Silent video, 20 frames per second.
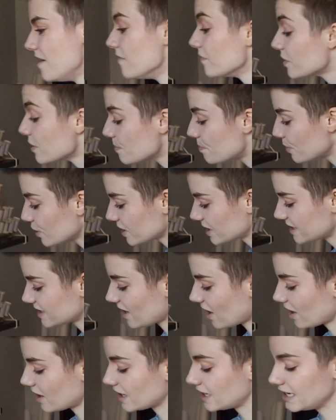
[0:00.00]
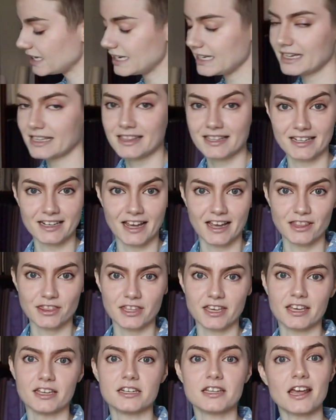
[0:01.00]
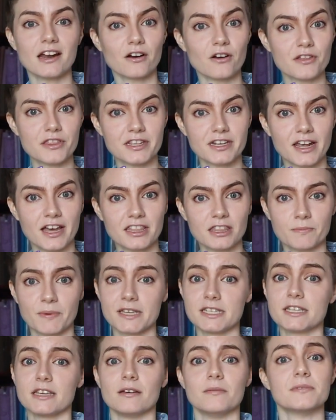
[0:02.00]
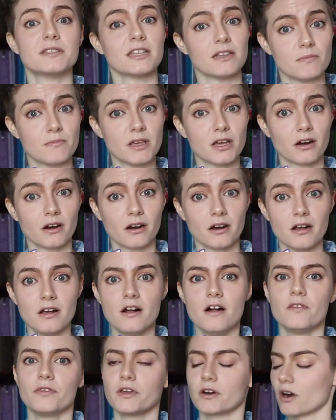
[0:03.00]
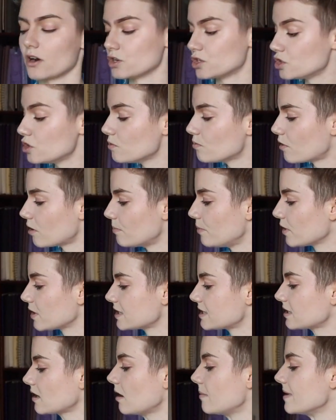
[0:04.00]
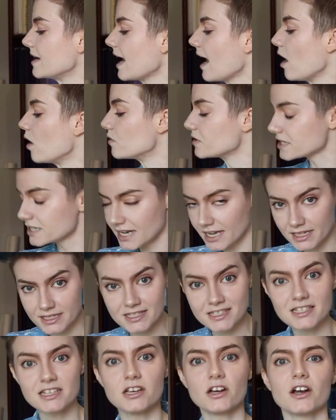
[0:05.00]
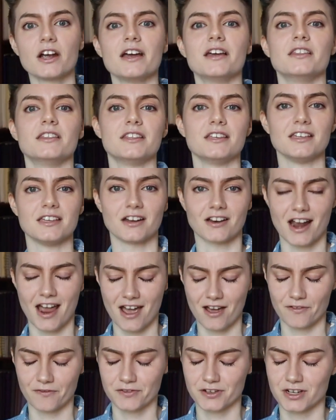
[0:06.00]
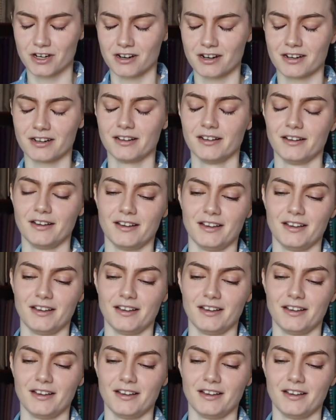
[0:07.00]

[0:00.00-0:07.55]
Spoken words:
The books are Gideon the Ninth and Harrow the Ninth by Tamsin Muir. There are 2 more books coming out next year and the year after.